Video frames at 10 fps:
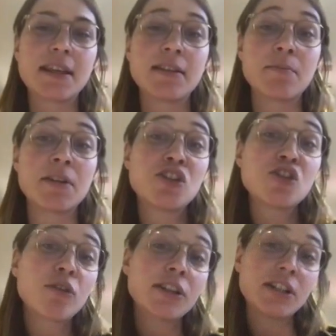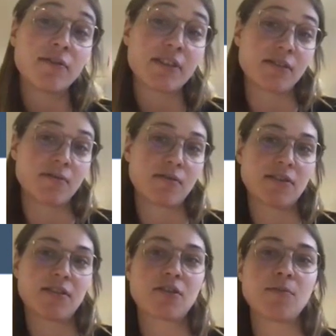that the majority of
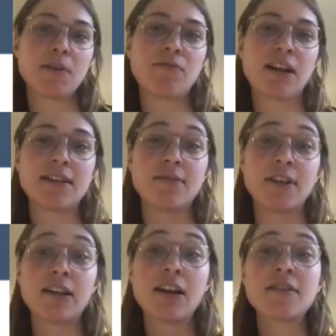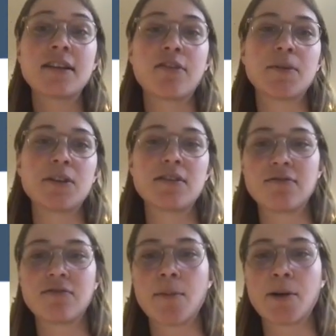results could be relatively closely reproduced
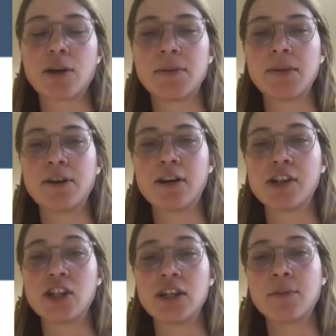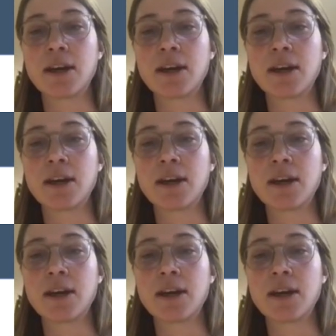in pharmacoepidemiology,